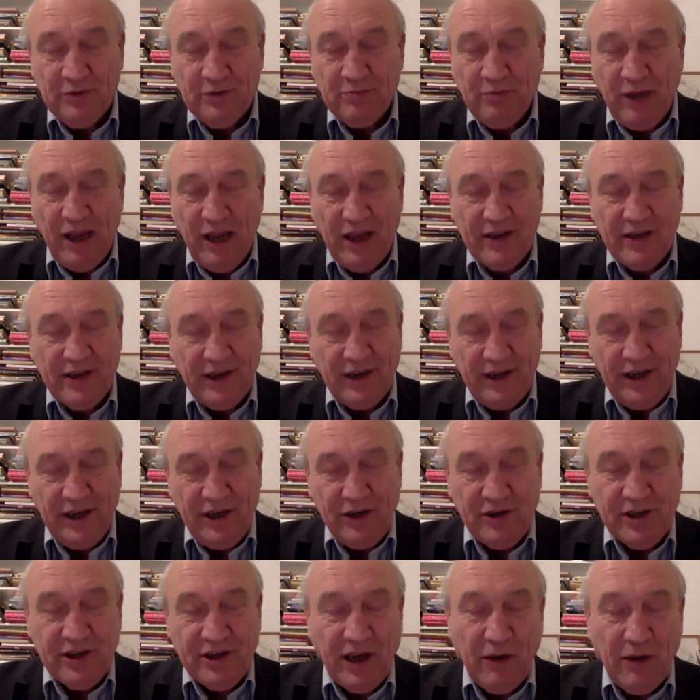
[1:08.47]
It's an
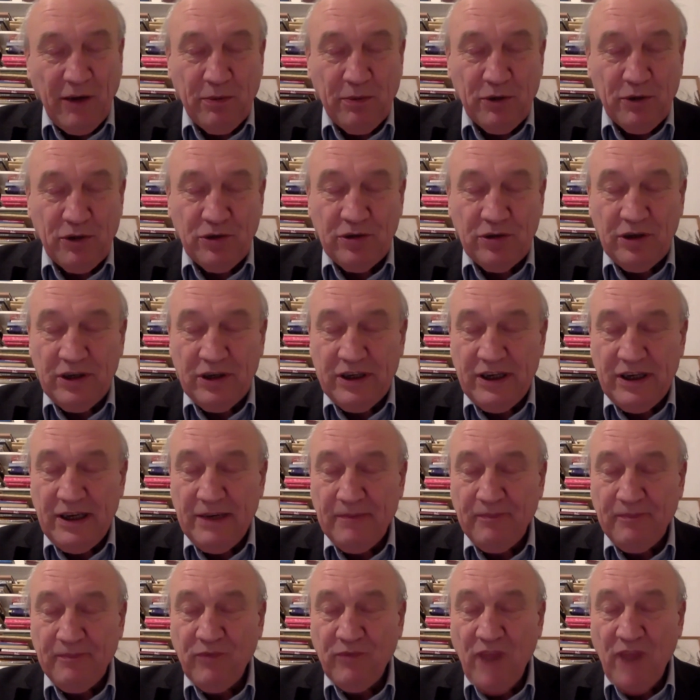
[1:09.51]
interesting opportunity.
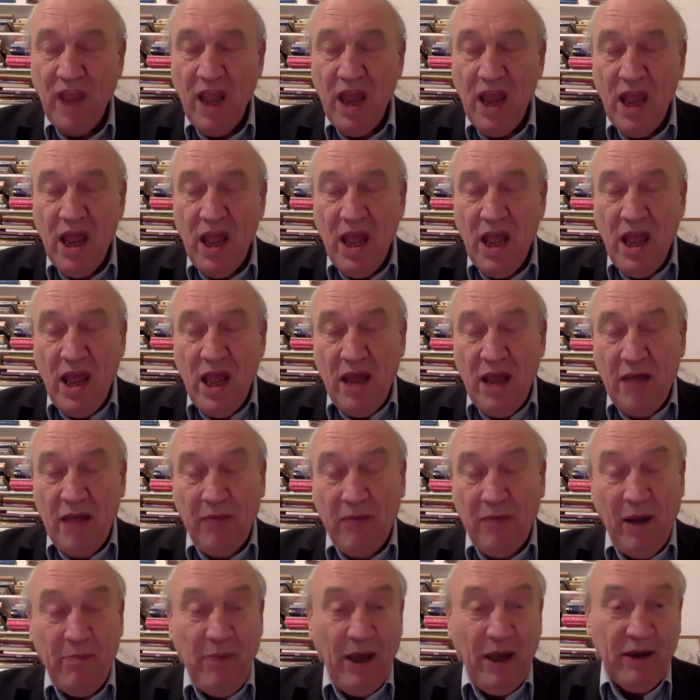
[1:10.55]
My
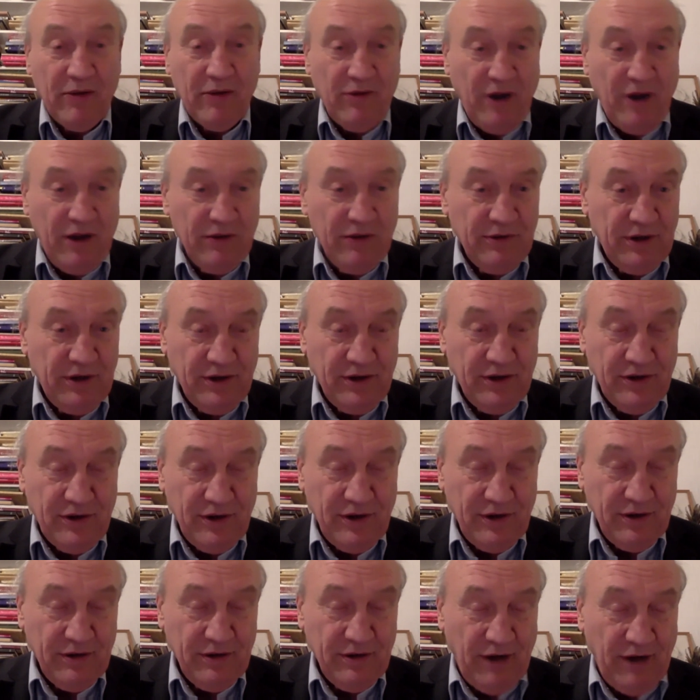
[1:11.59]
background is
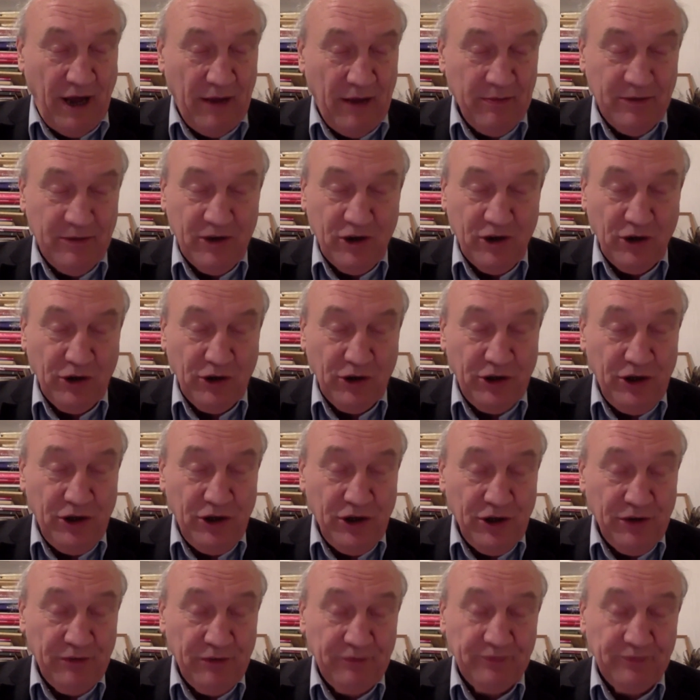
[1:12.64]
uh, I'm
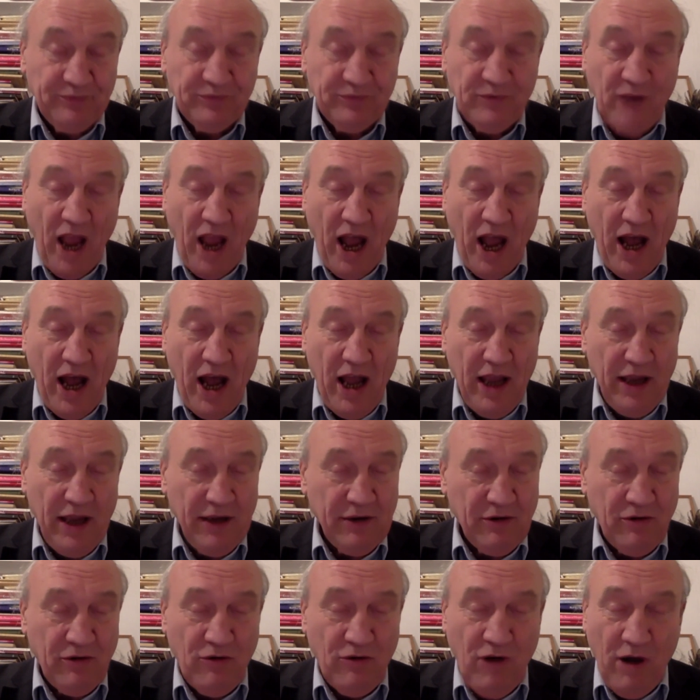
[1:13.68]
Scottish. I
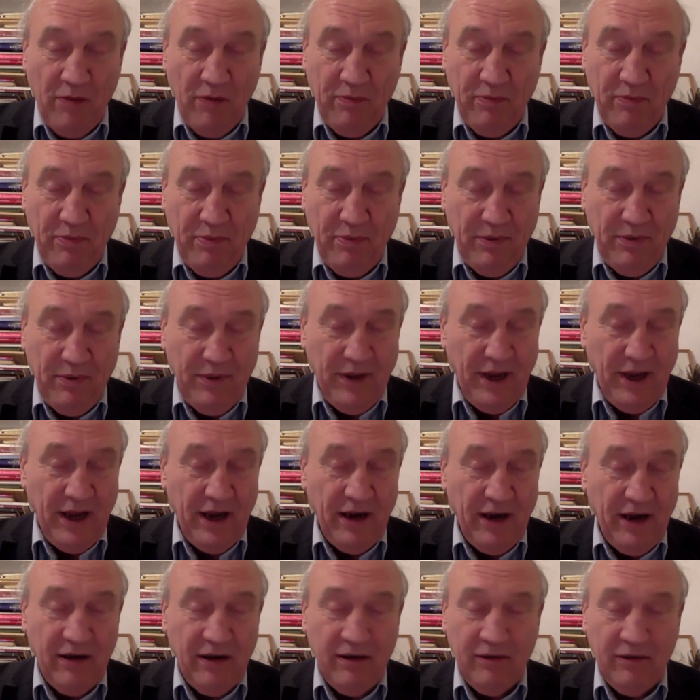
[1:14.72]
grew up
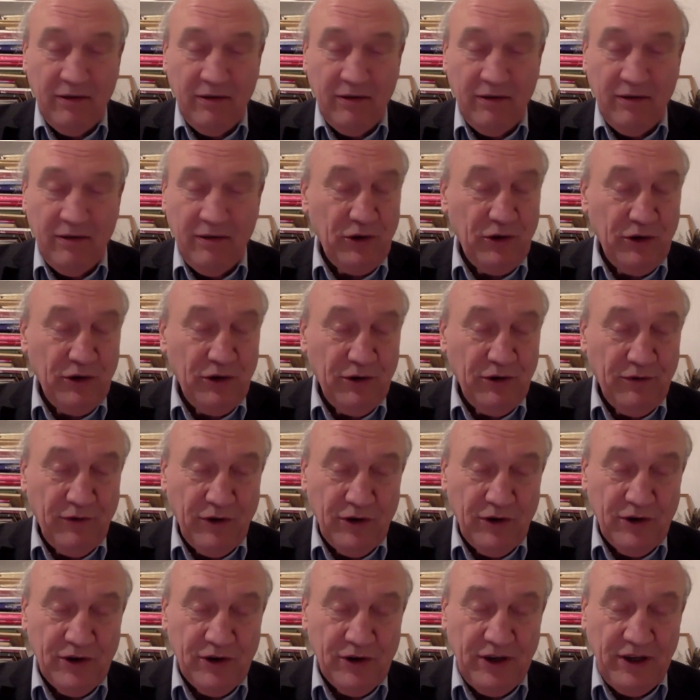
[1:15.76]
there, went to
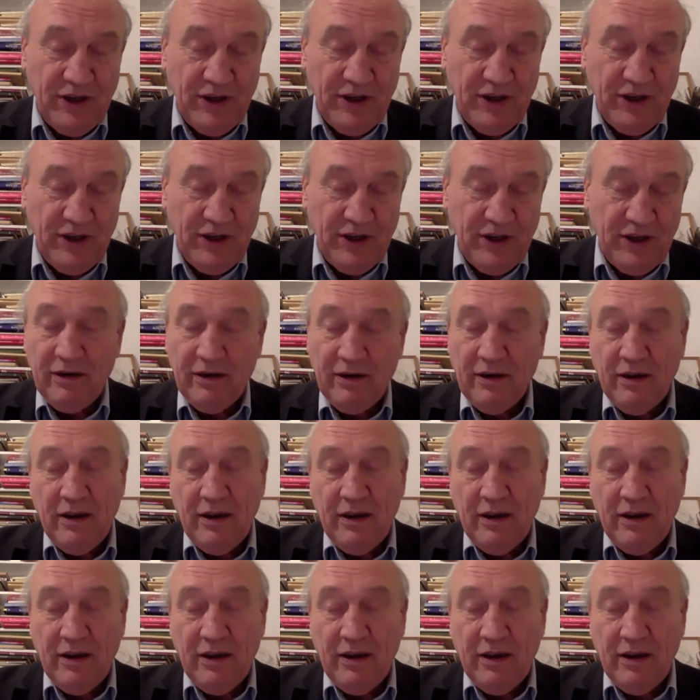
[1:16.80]
university there.